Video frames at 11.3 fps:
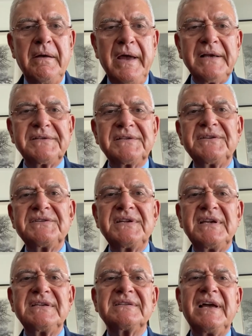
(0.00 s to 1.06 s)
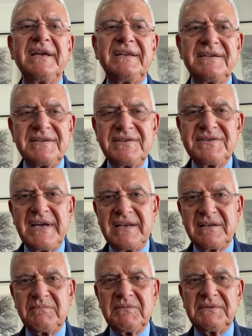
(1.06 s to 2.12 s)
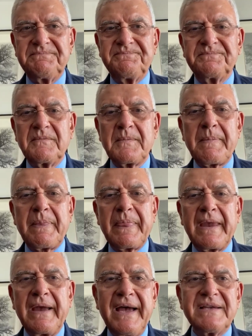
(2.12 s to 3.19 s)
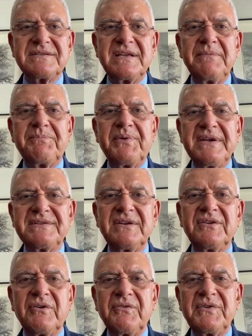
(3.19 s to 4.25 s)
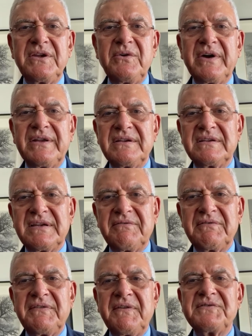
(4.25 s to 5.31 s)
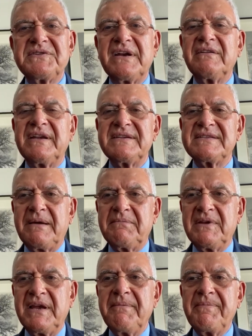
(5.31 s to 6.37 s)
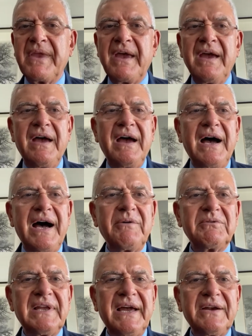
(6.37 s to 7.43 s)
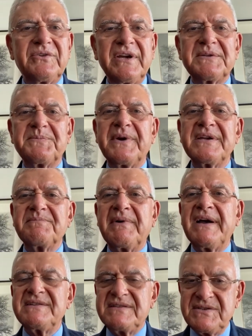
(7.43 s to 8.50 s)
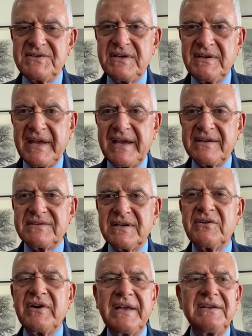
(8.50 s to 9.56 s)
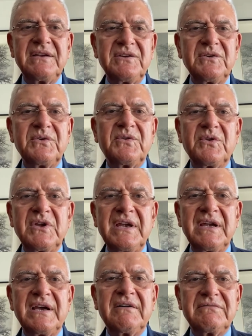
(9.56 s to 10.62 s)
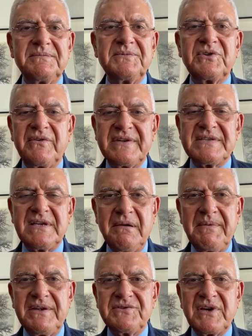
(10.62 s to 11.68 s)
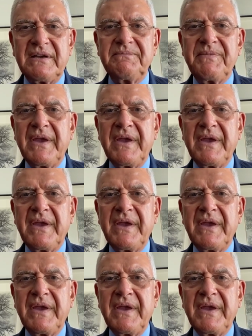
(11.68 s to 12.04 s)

Excellencies, ladies and gentlemen, as the President of the UN 75th General Assembly, I would like to express my sincere thanks and gratitude to the government of Azerbaijan,